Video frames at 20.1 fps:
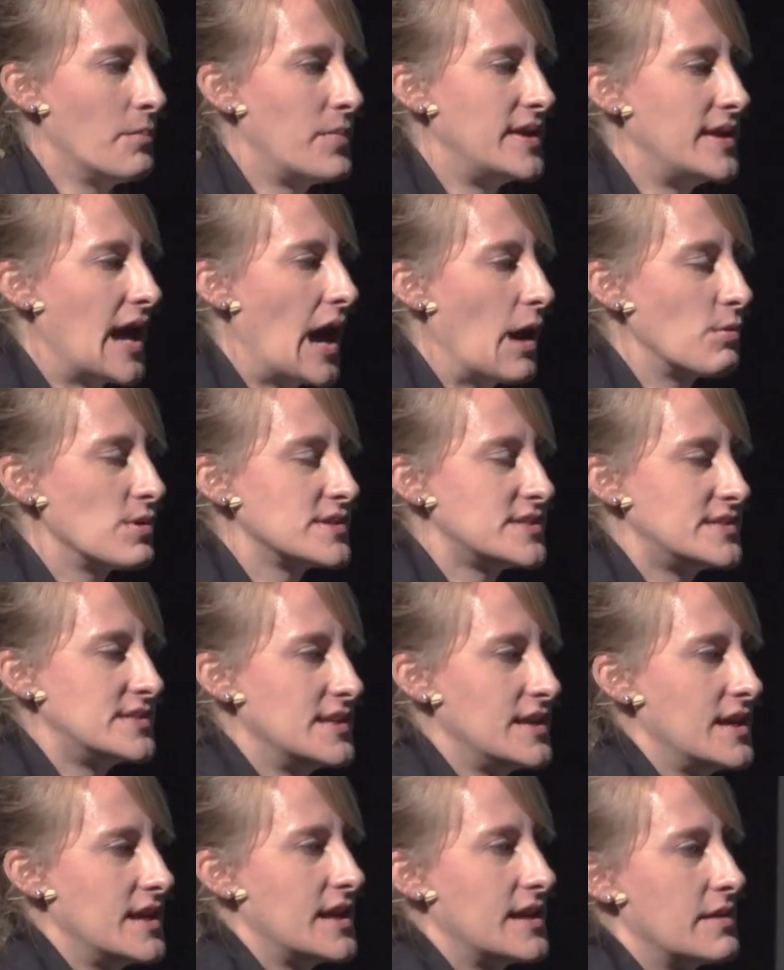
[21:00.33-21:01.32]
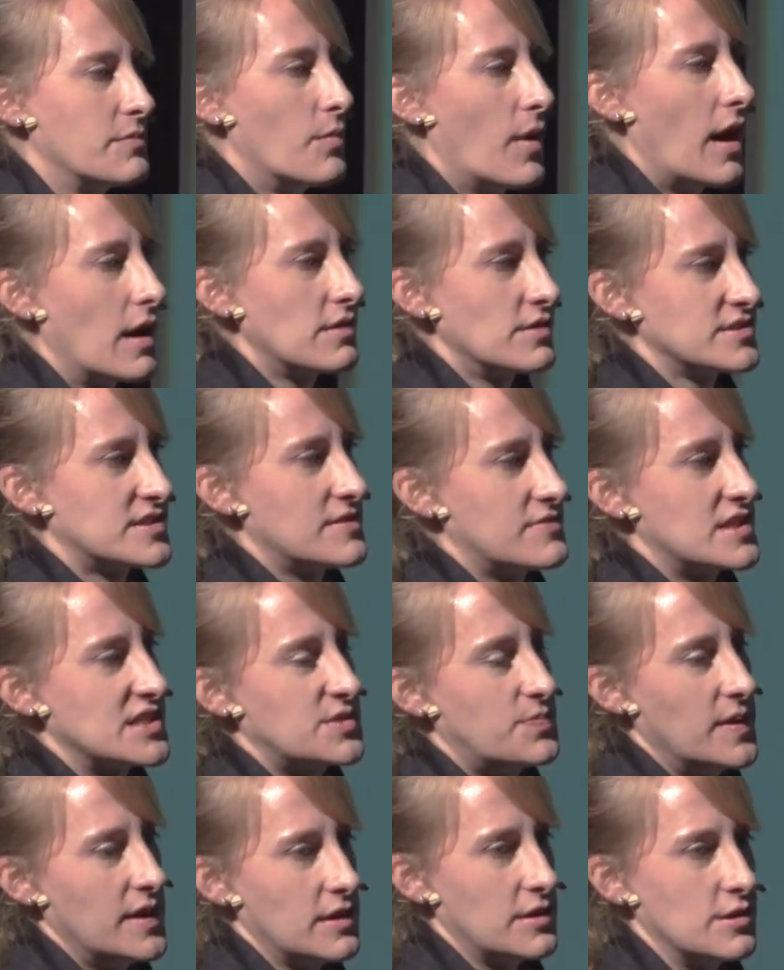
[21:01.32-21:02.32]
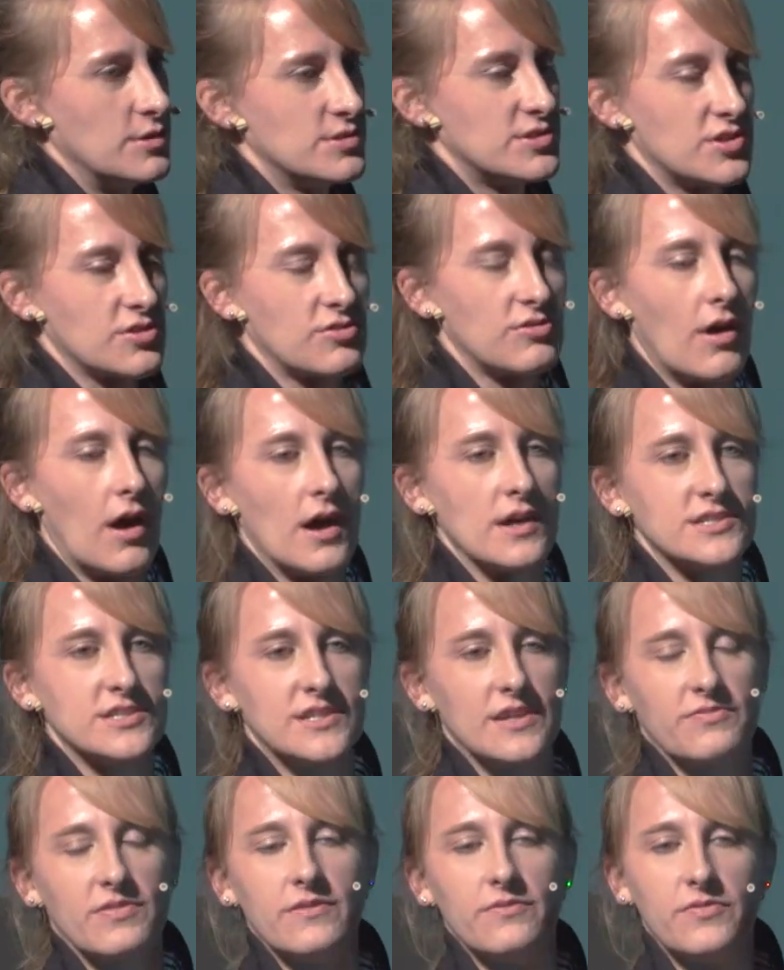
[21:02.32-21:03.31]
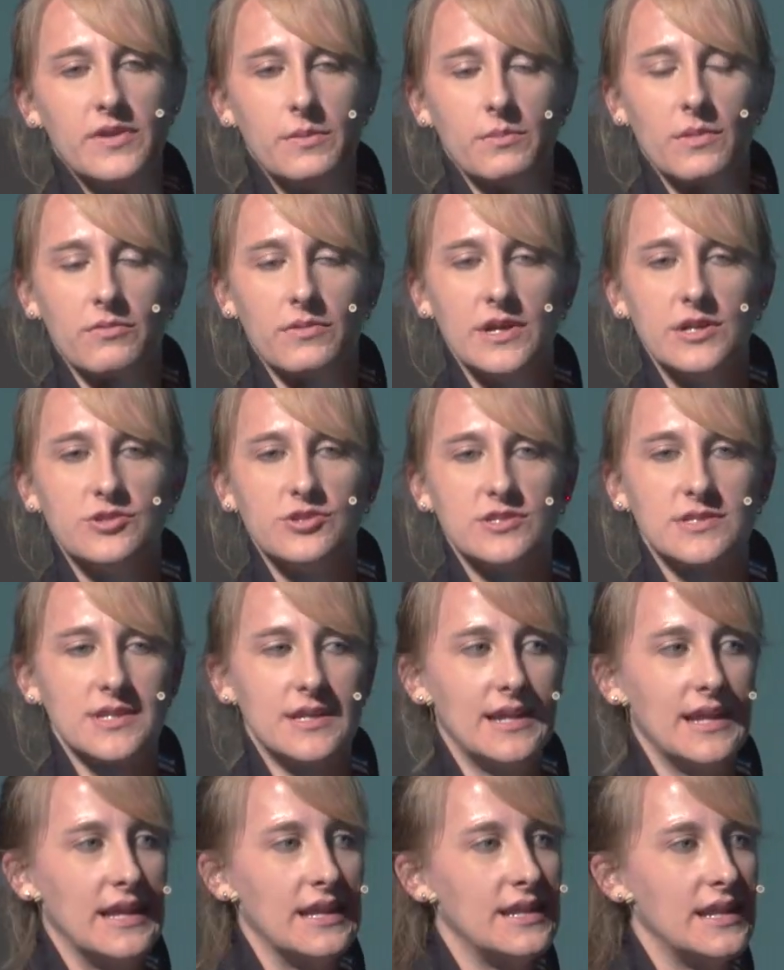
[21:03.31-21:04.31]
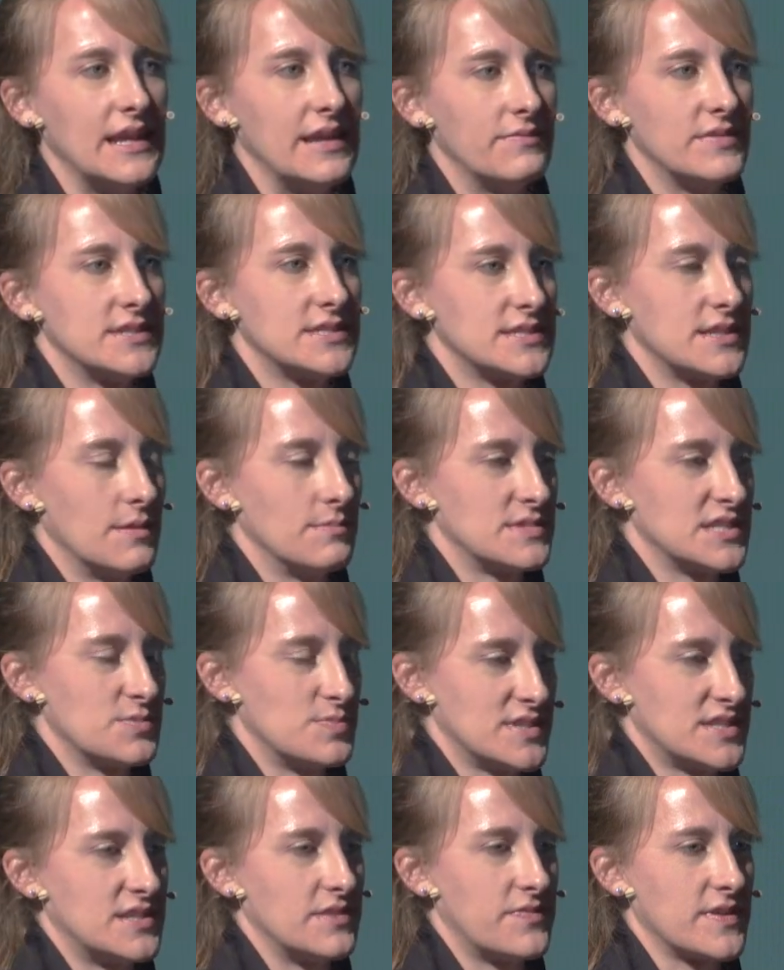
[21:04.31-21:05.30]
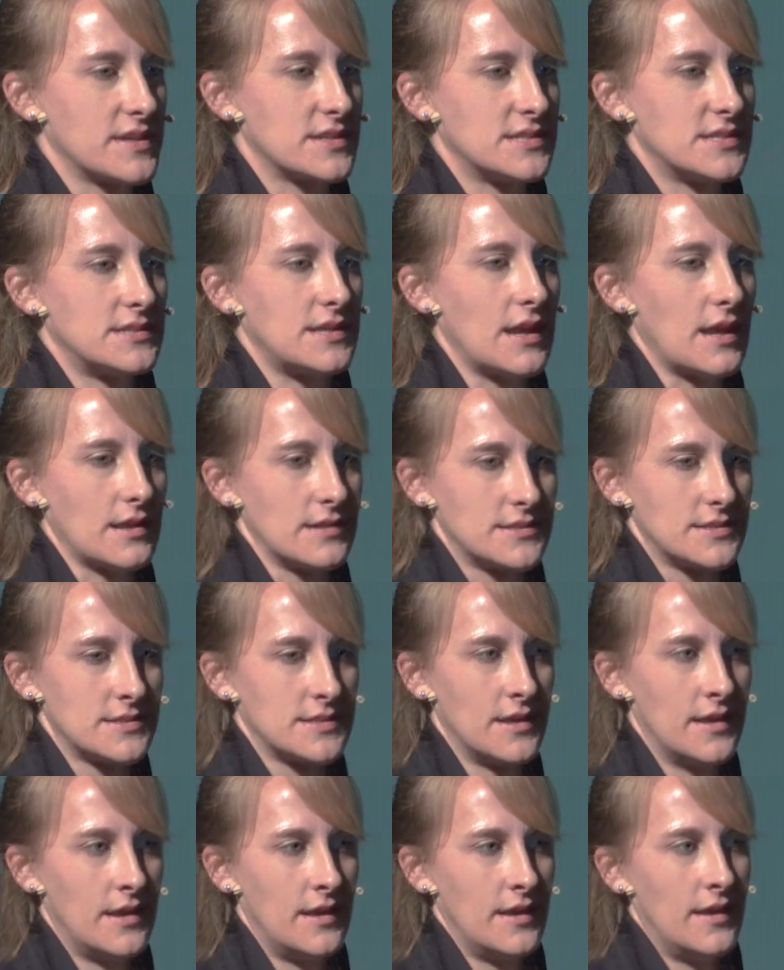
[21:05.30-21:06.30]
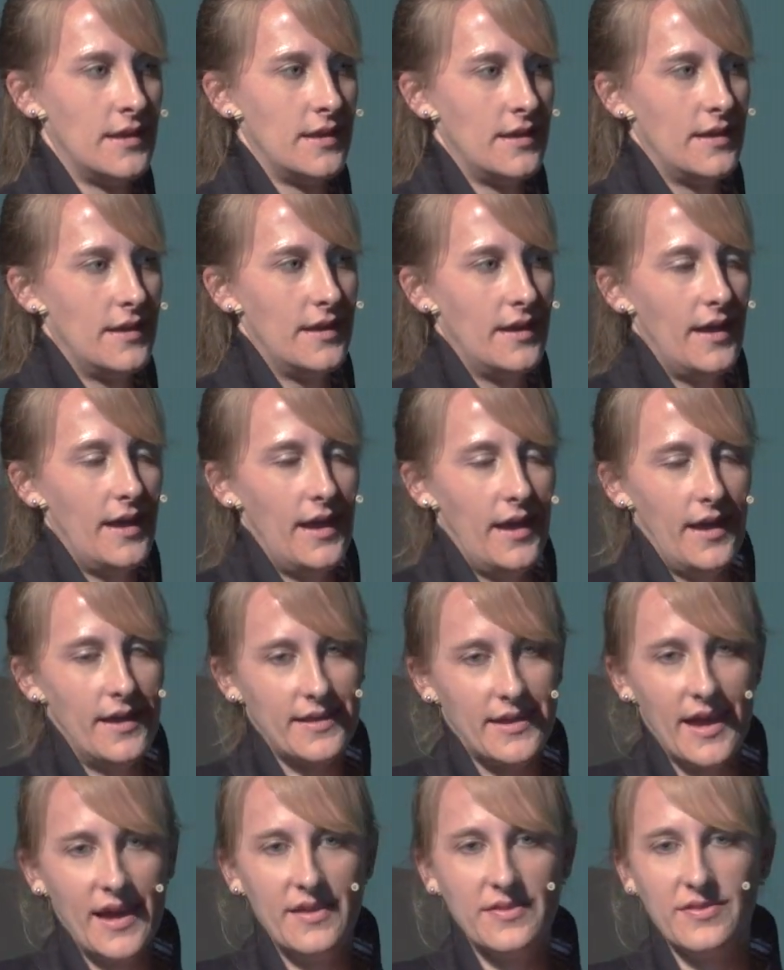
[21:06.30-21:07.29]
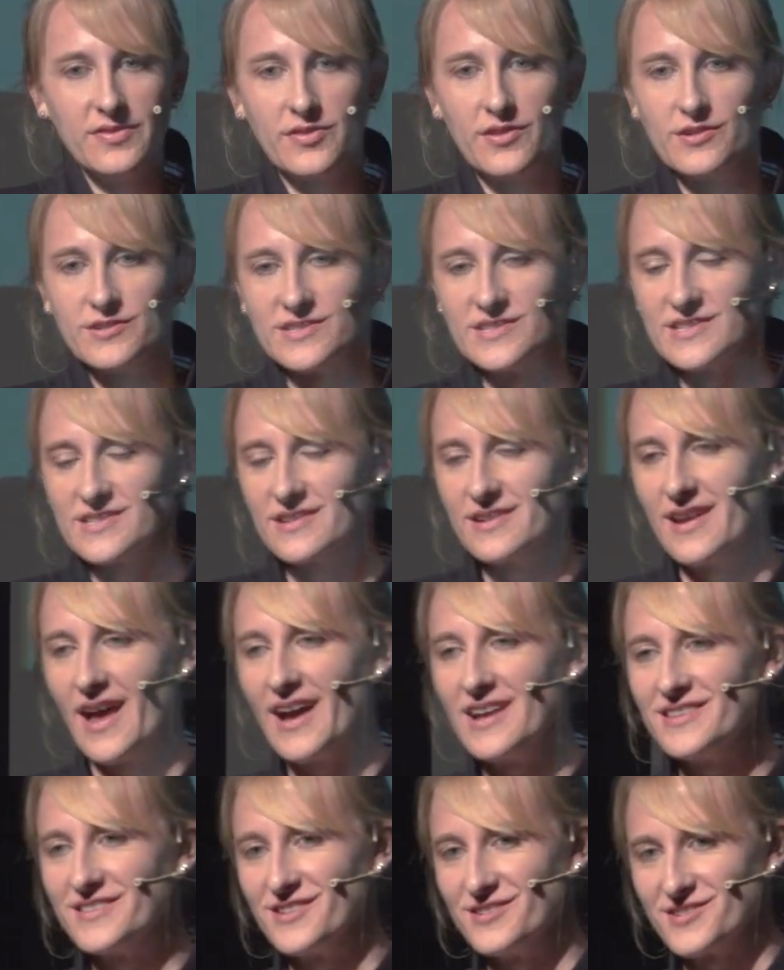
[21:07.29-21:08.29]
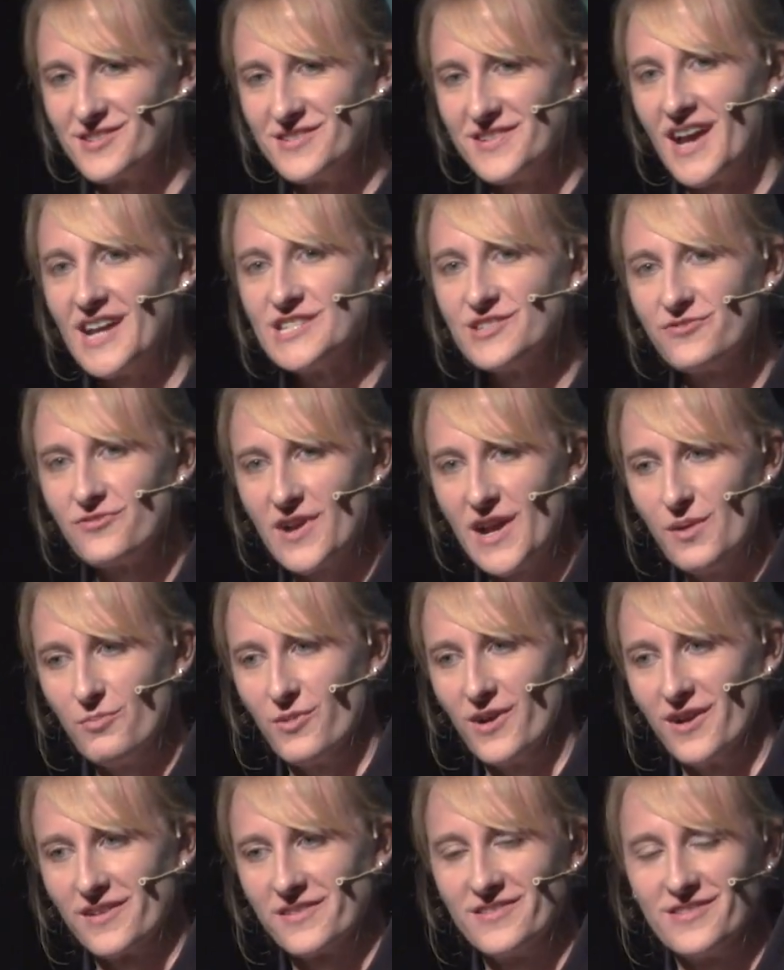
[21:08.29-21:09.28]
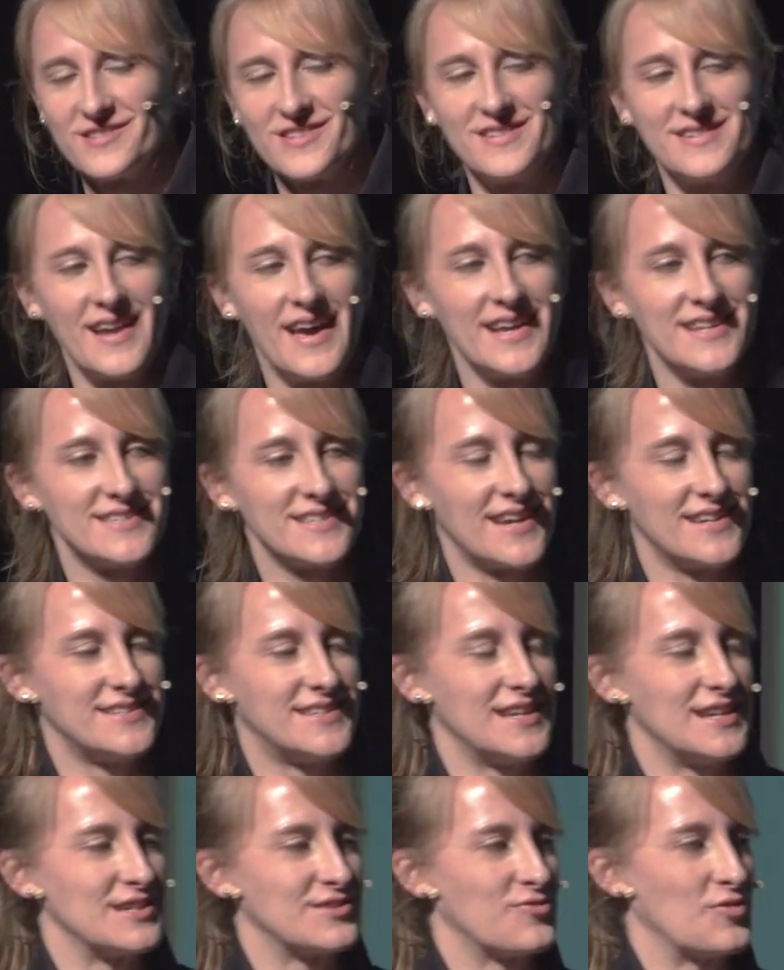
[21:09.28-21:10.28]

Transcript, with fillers: But now we're seeing models of this being used across different FEMA regions and in even some specific states. Again, there's, a, nice, there's a nice framework, there's a nice ideas